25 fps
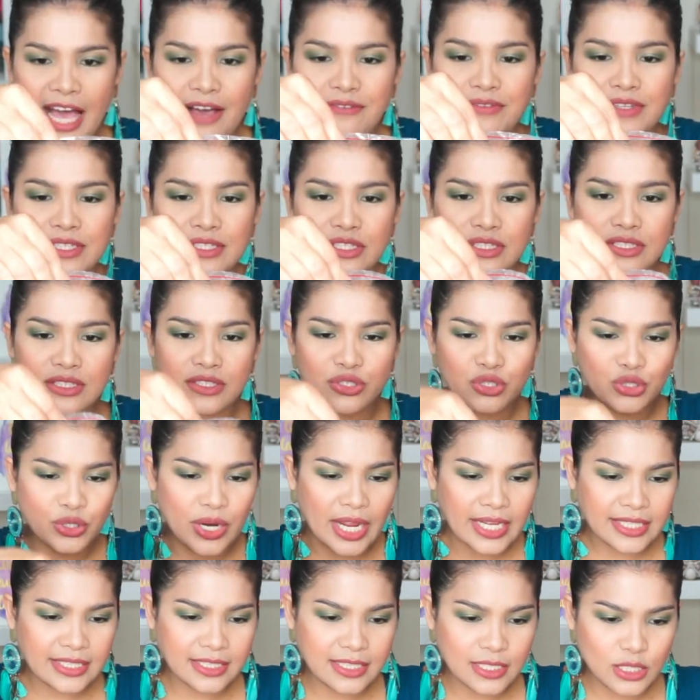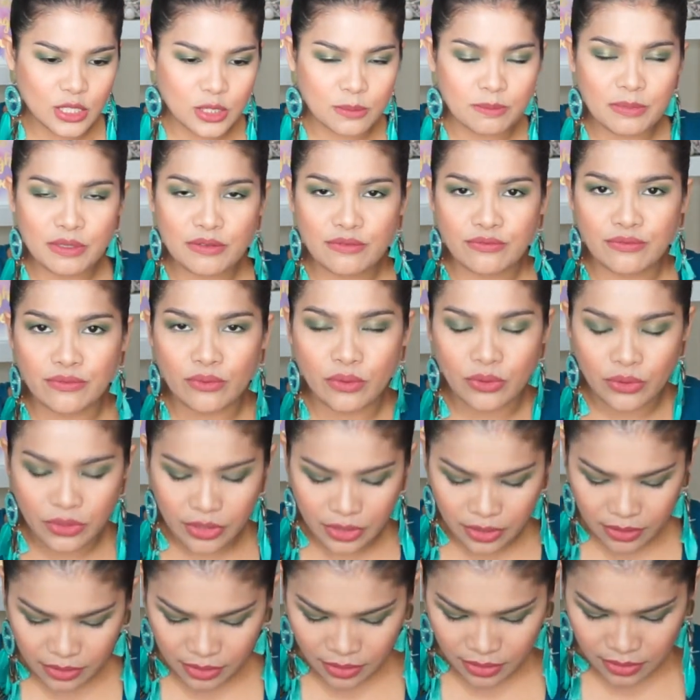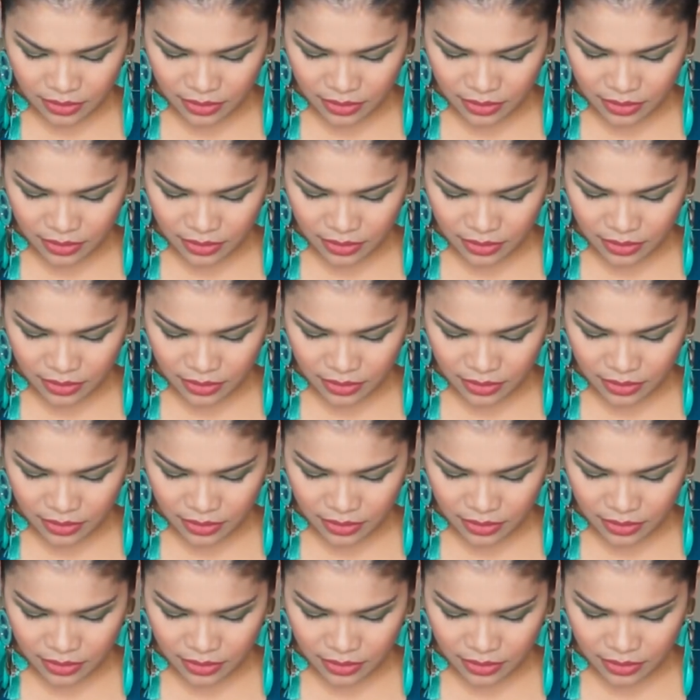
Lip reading: haven't tried this before